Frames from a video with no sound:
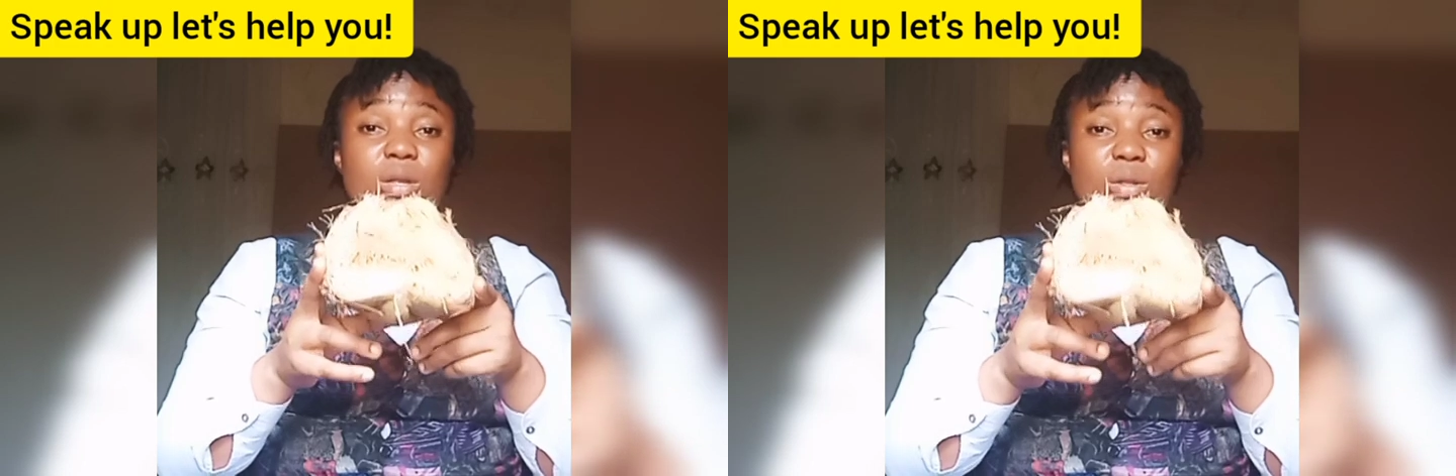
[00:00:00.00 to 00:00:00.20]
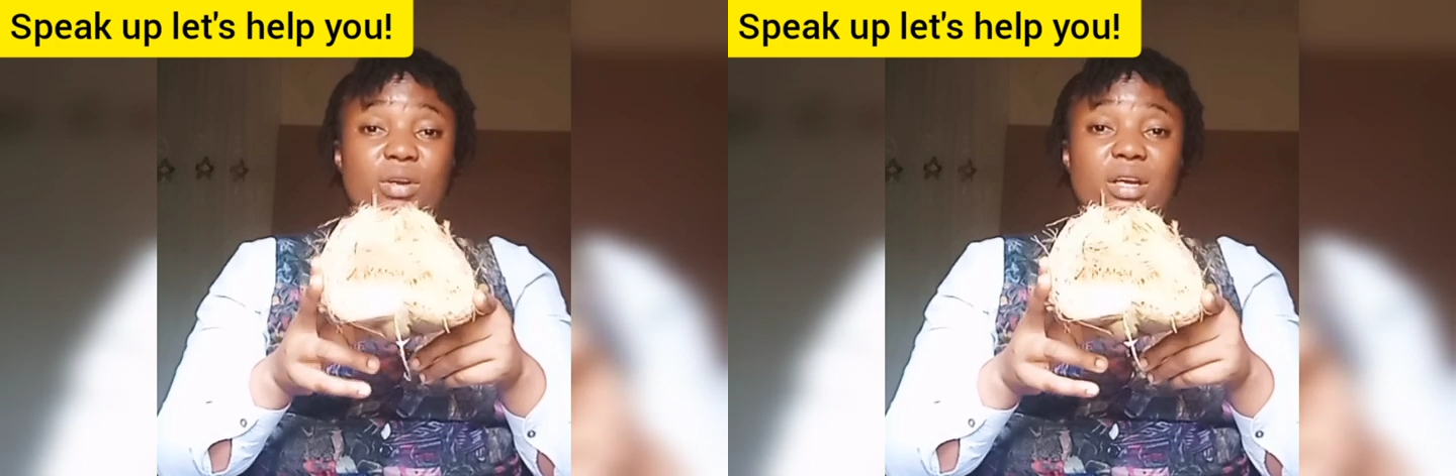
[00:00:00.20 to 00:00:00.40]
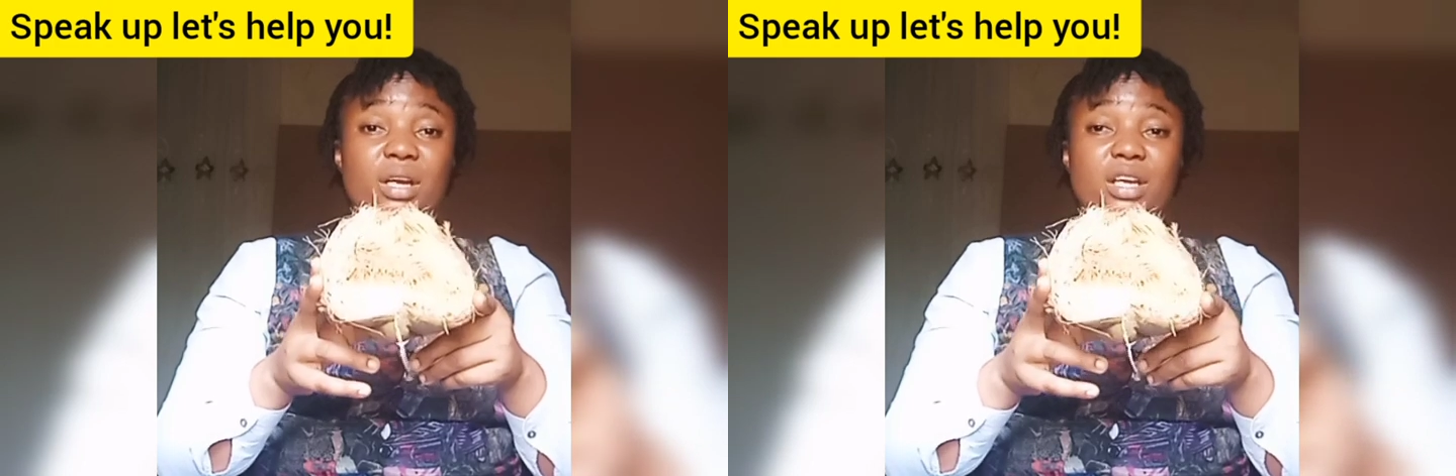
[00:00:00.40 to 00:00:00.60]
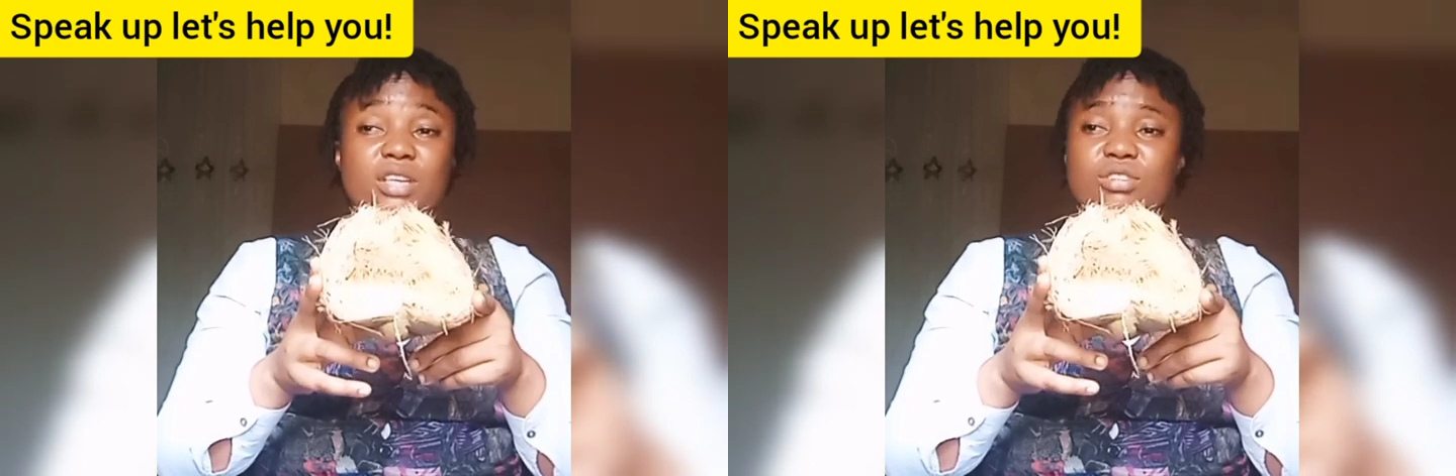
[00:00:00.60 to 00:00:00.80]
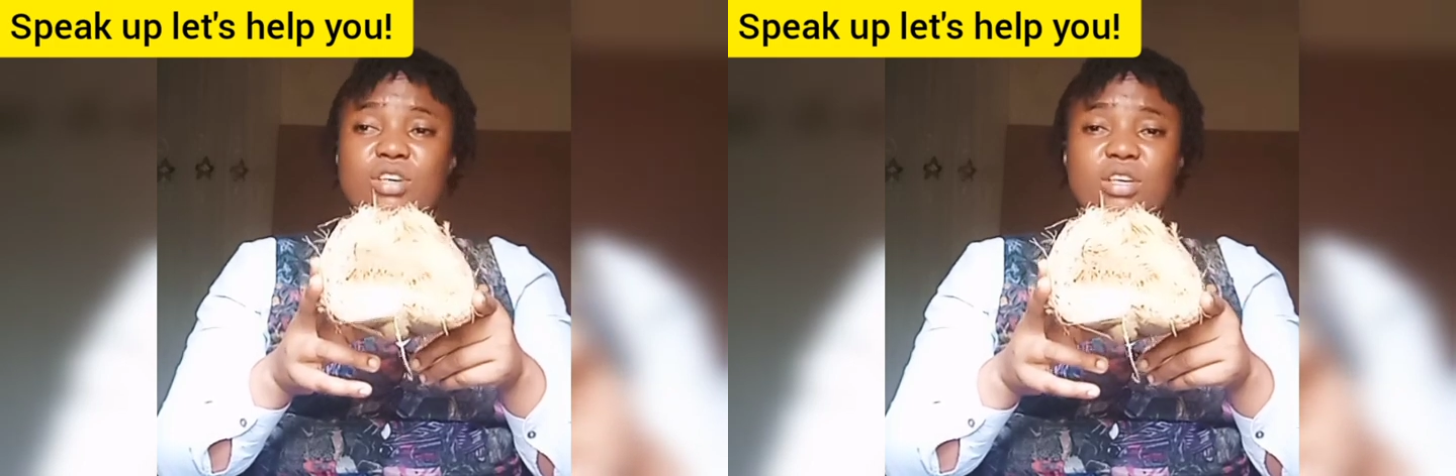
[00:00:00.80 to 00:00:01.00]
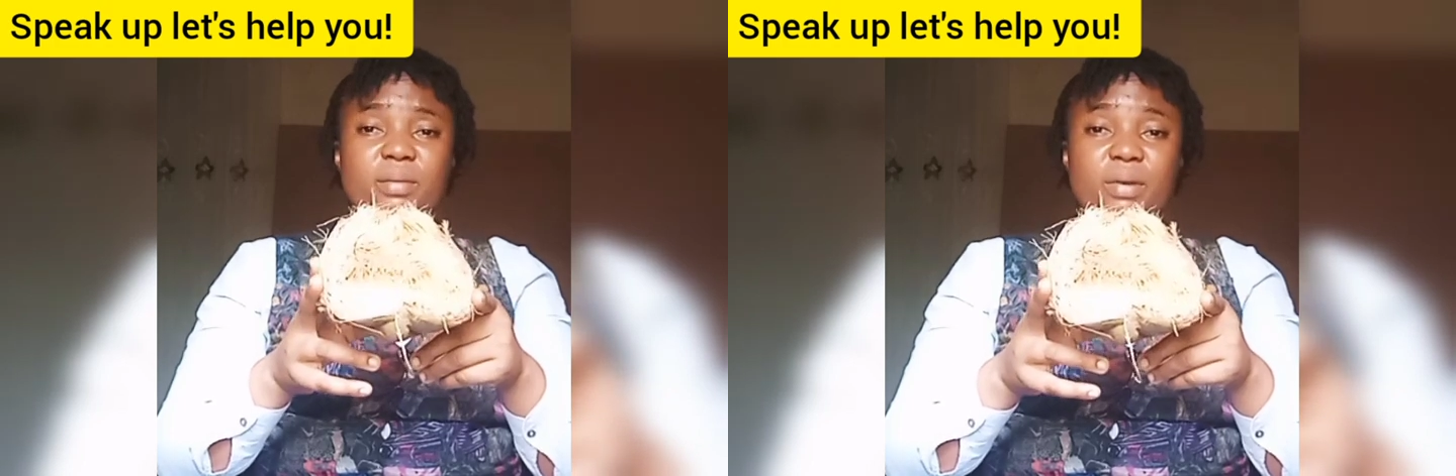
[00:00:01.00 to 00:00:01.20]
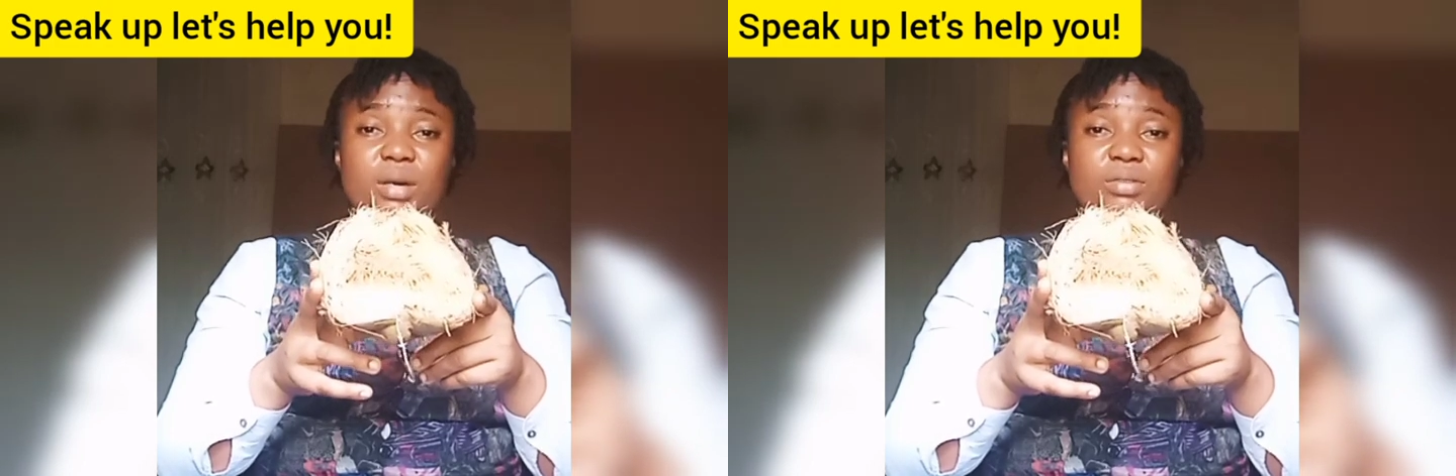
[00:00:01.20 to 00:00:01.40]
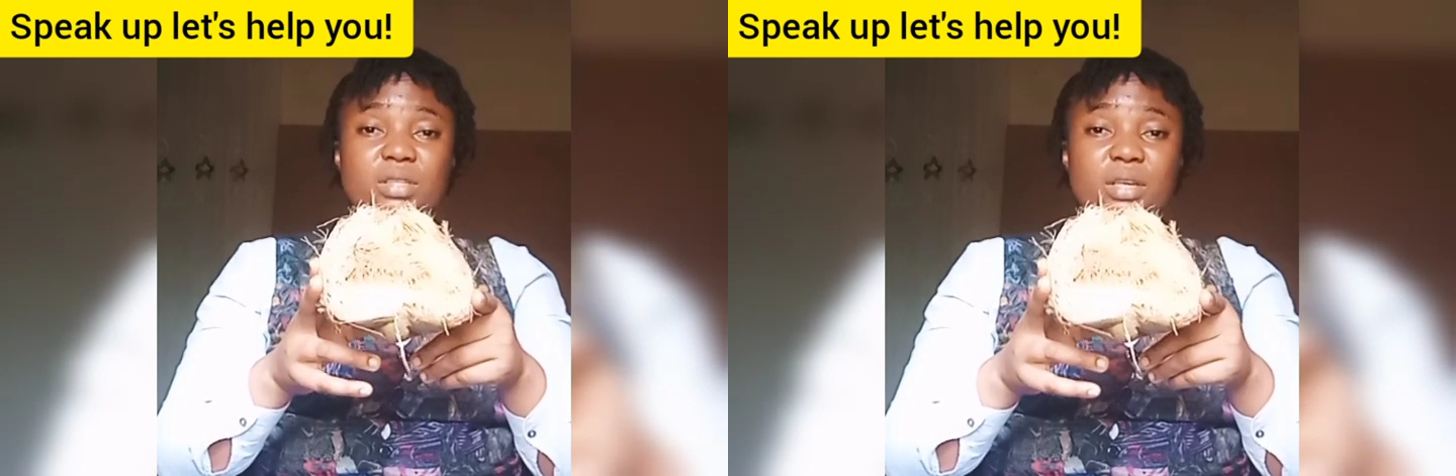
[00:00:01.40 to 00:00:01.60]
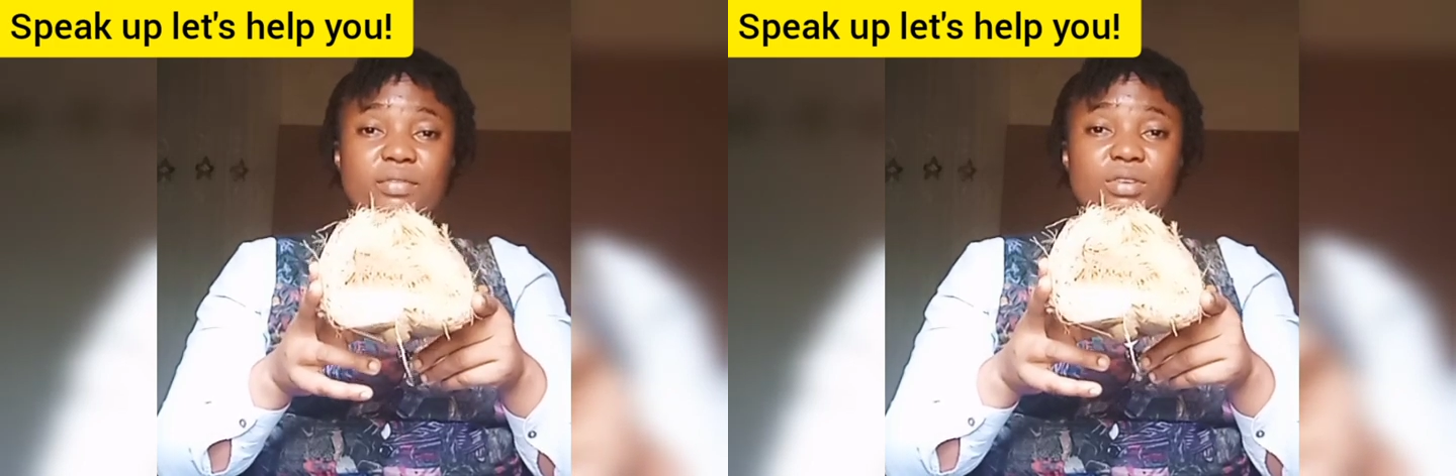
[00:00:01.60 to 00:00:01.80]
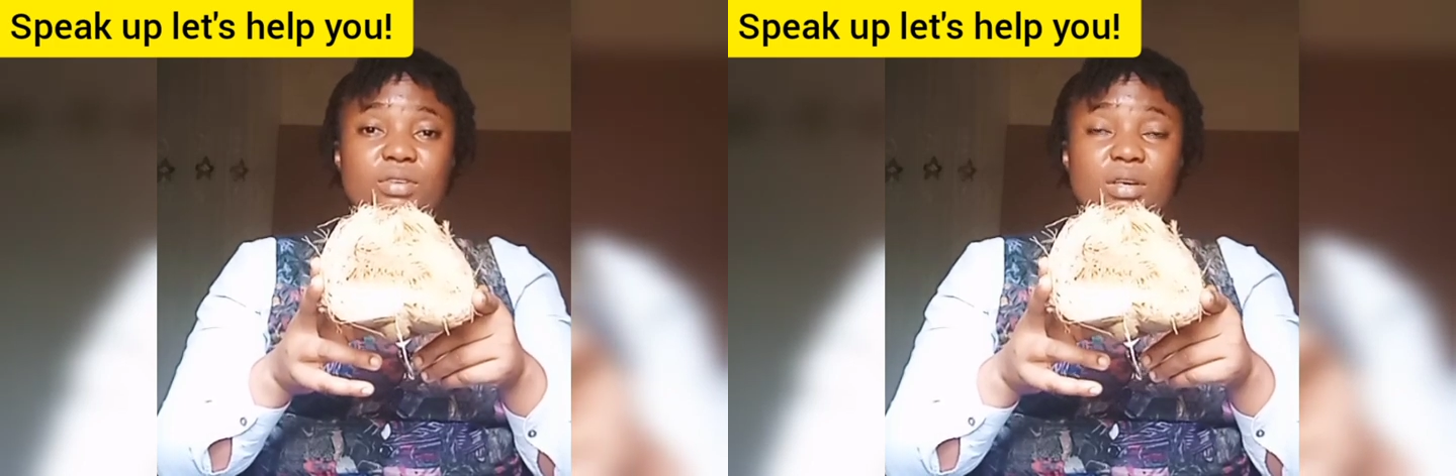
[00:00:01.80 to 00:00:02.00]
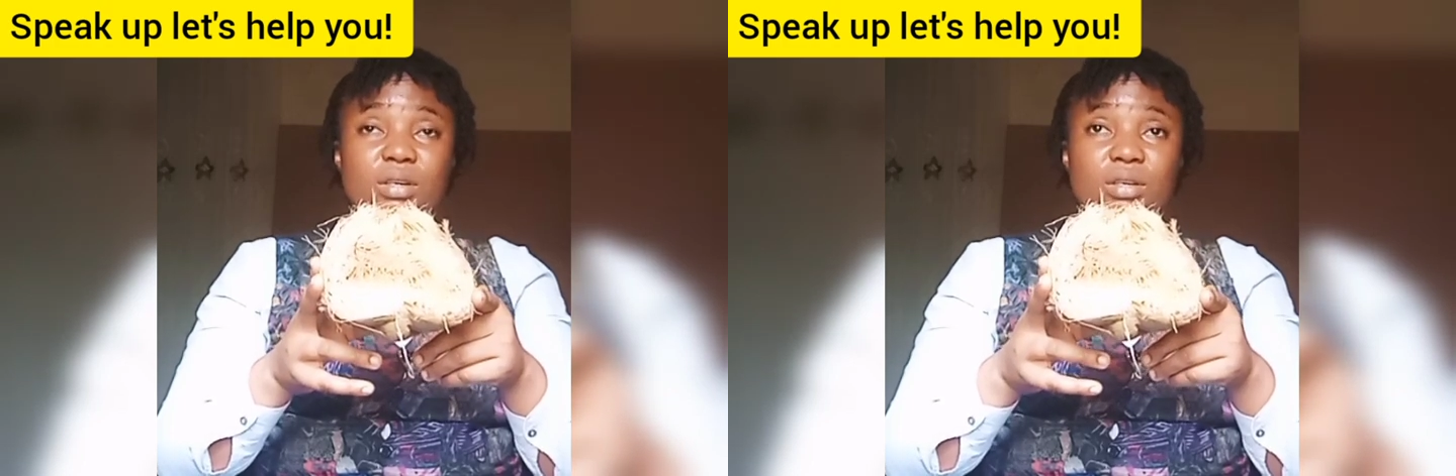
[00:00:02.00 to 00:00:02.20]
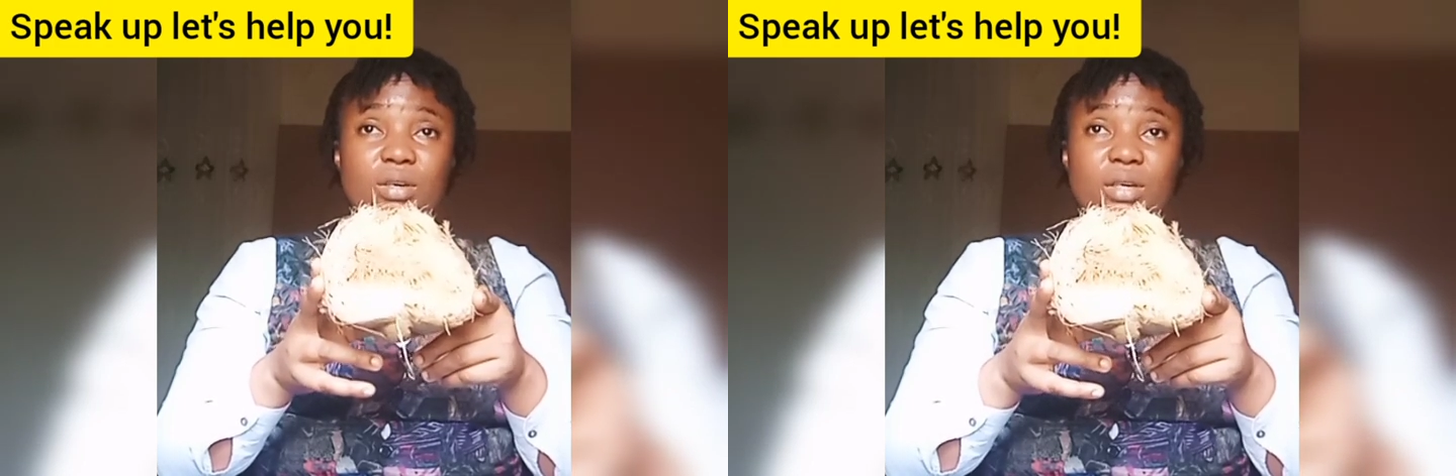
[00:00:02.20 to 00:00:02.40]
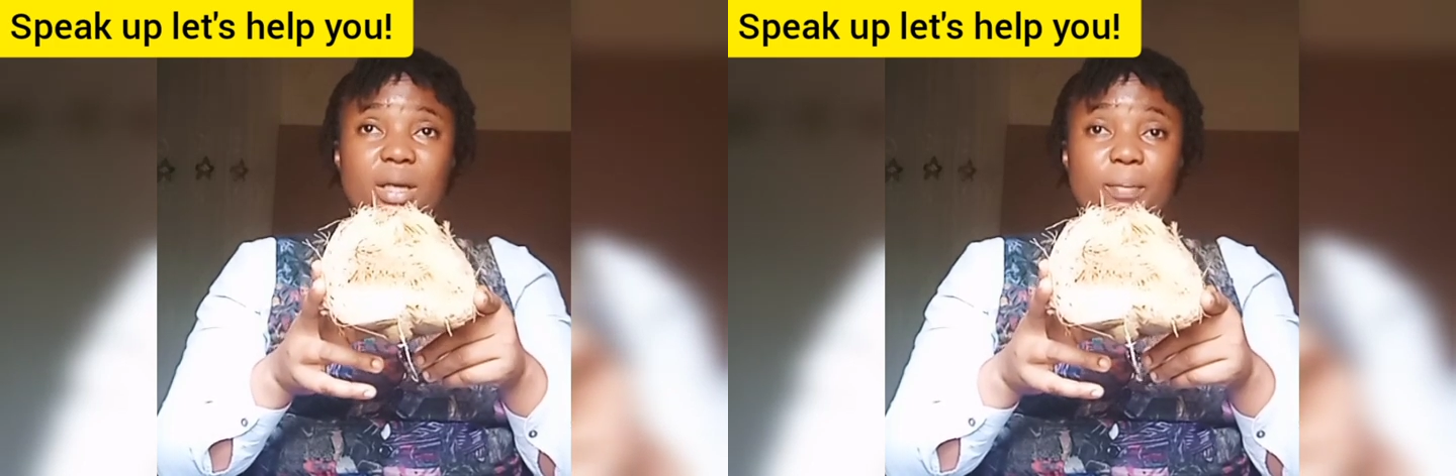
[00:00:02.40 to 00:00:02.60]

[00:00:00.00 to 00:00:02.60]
longer. It's not about living longer,